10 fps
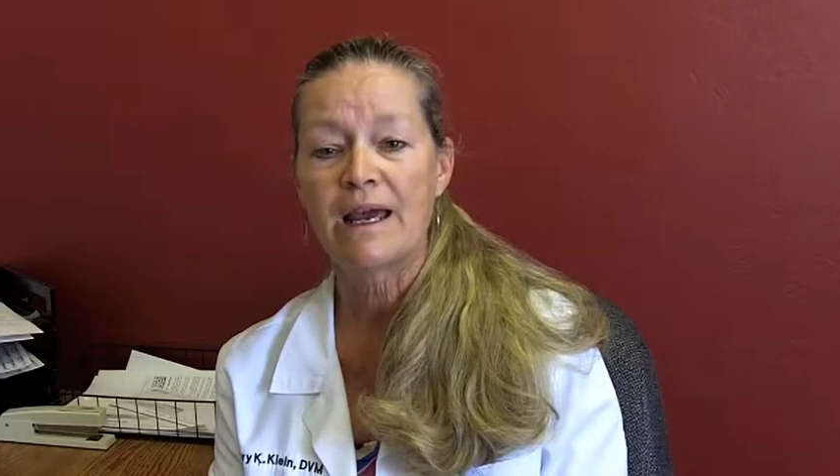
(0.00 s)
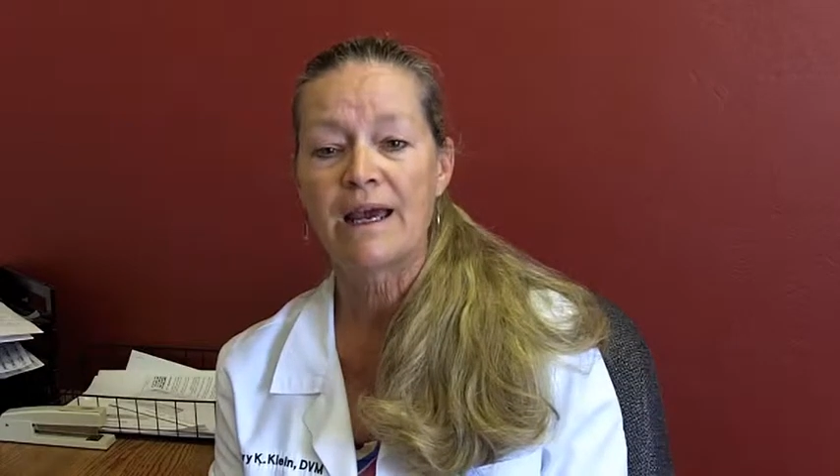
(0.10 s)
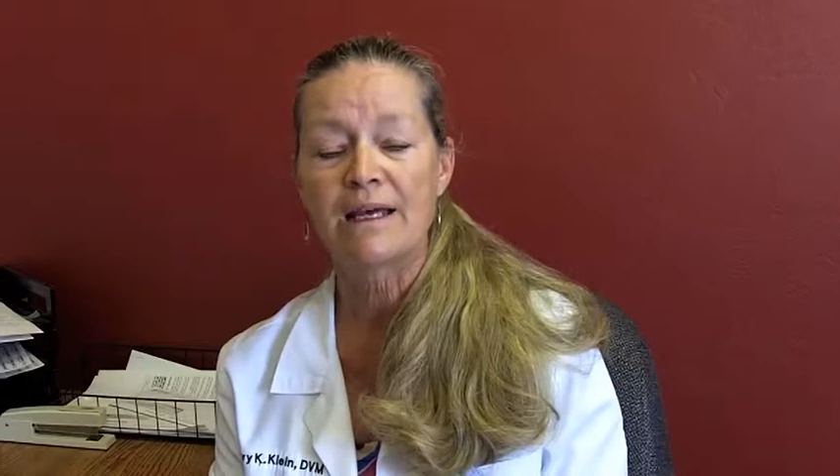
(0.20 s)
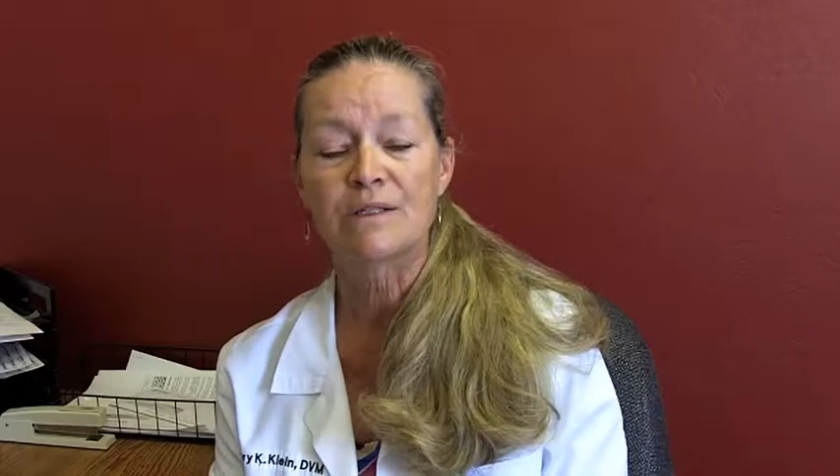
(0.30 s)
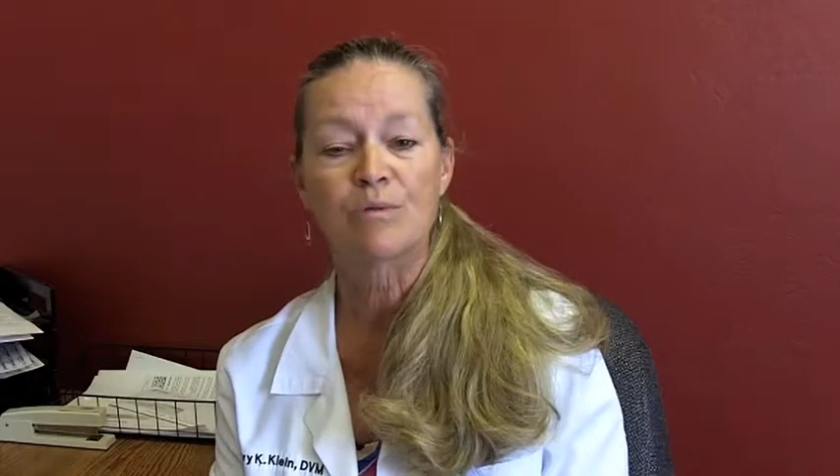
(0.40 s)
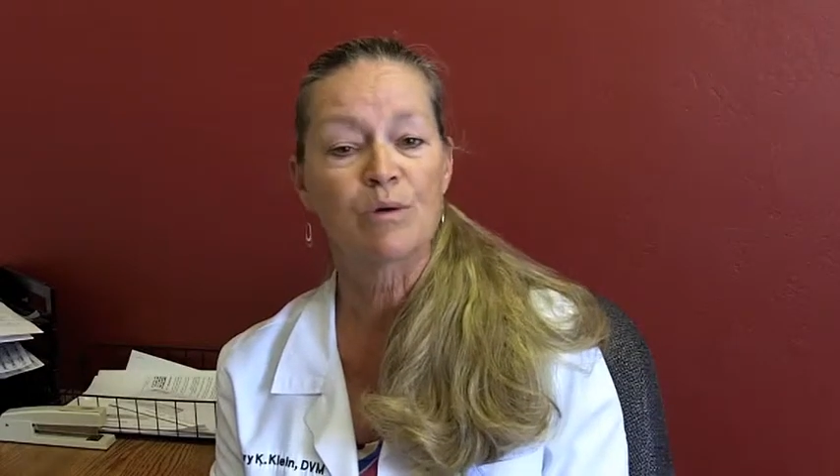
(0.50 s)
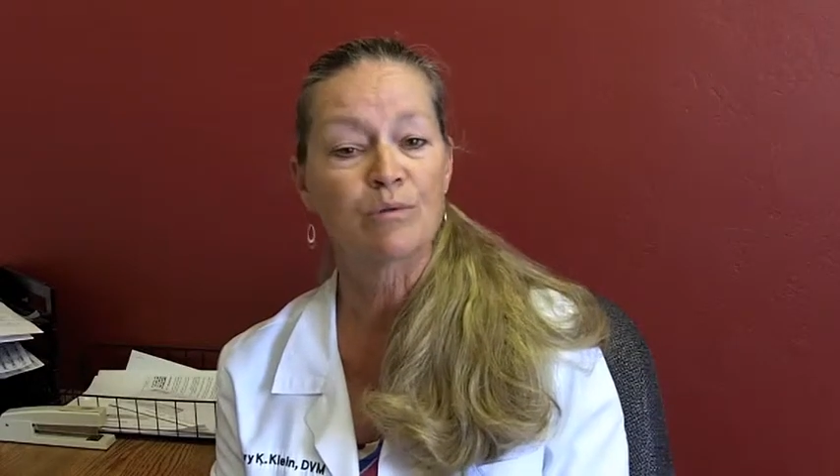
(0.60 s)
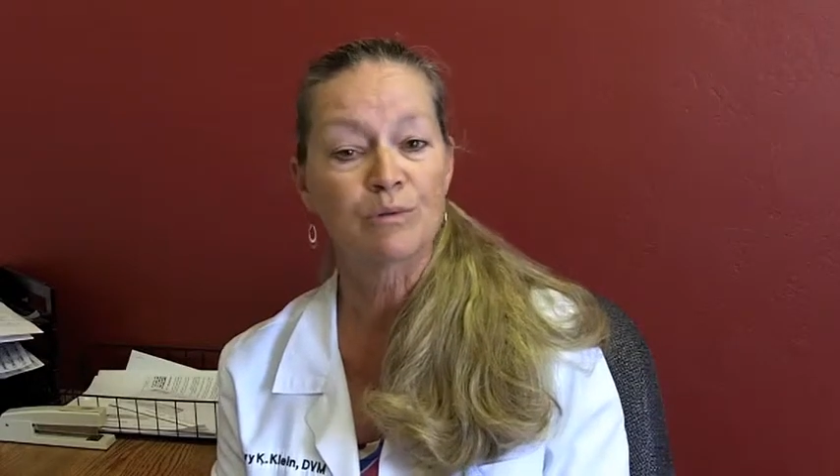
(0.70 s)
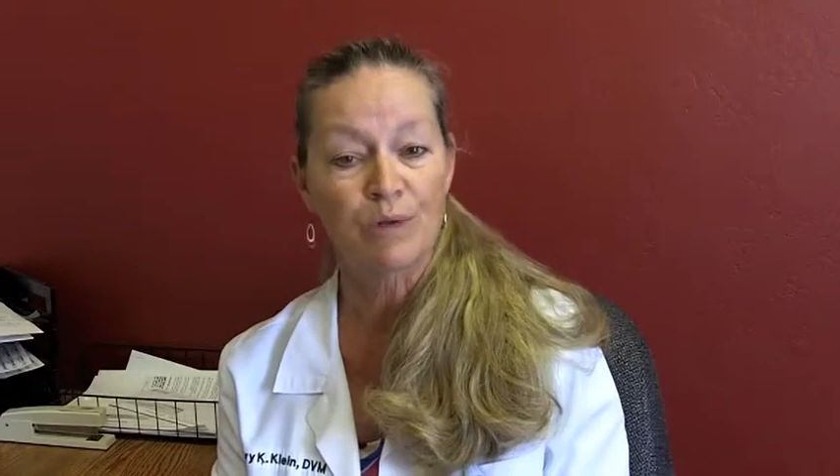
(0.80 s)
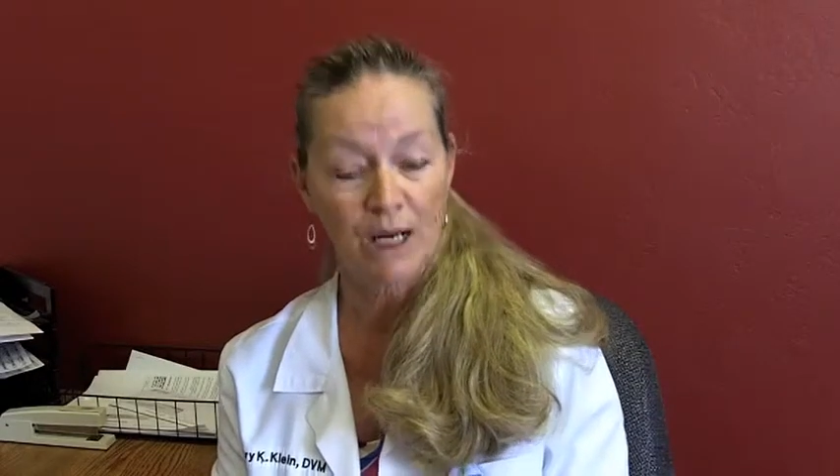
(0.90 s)
and
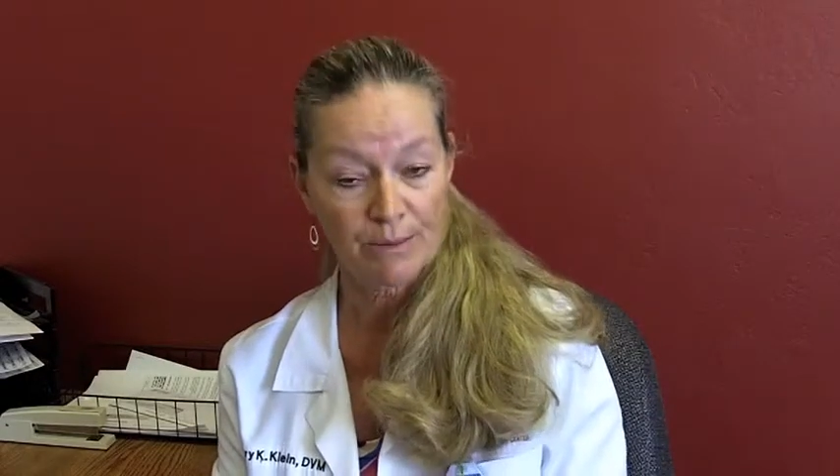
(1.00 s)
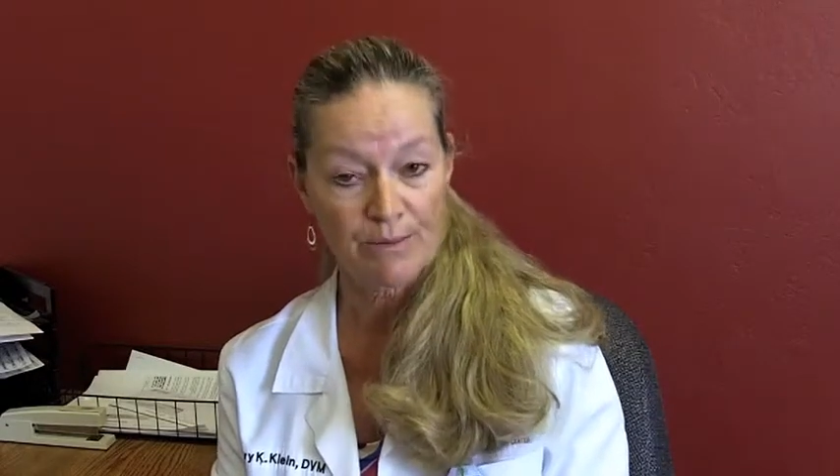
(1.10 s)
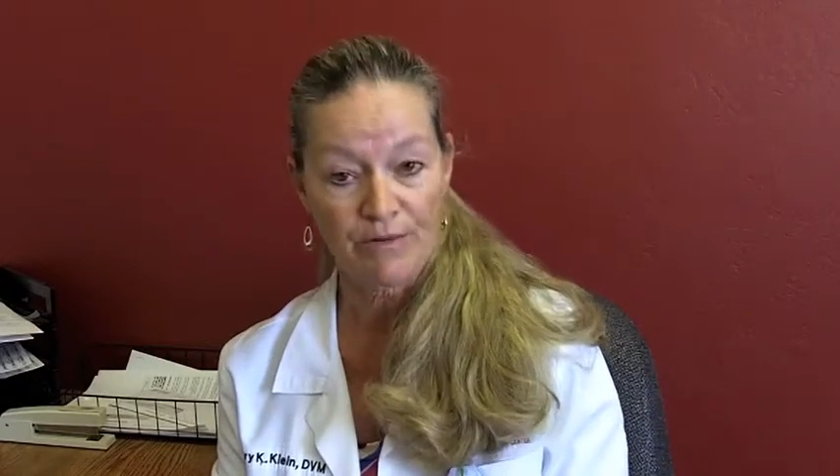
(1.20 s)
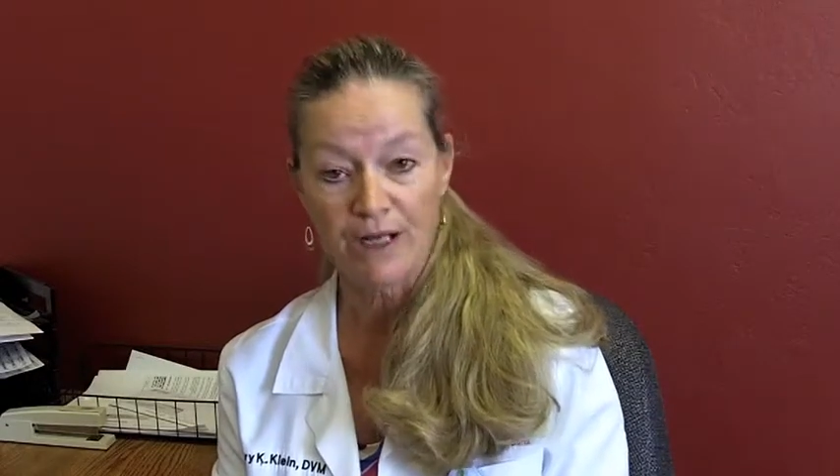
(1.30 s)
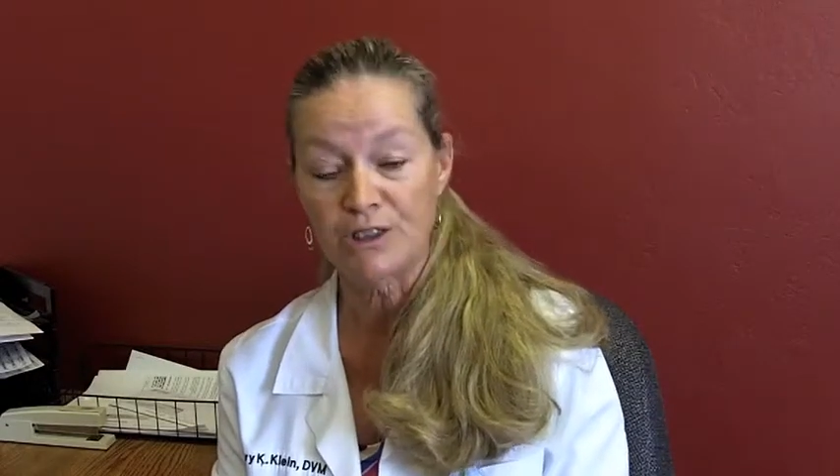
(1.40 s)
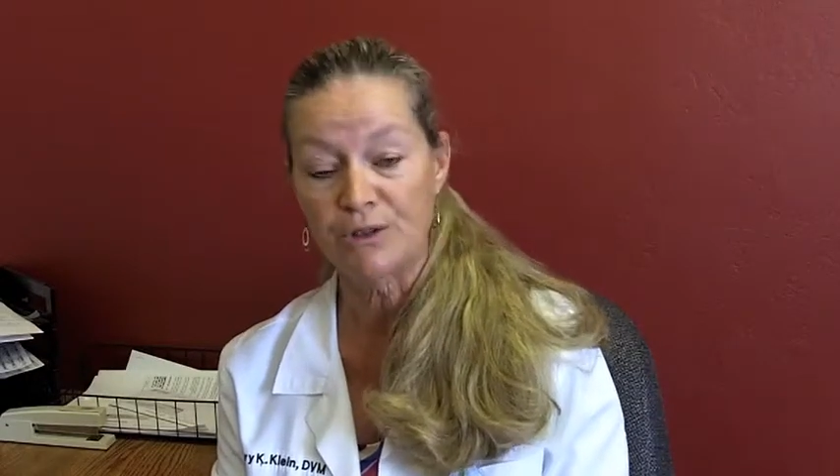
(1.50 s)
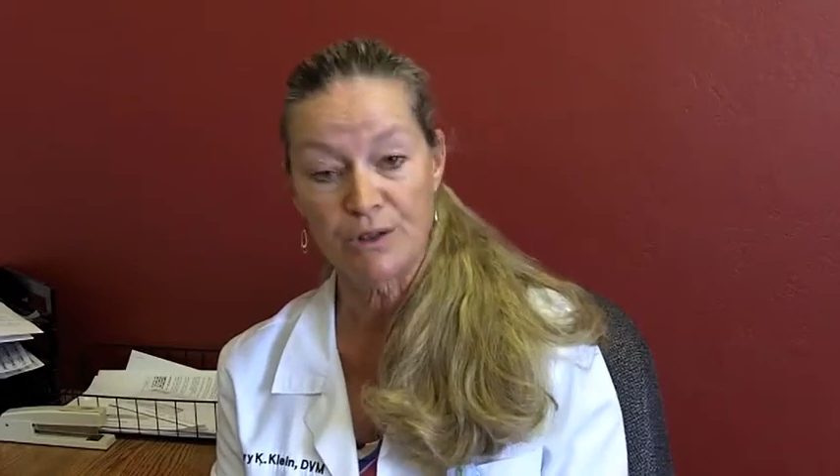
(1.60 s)
we'll try to provide to you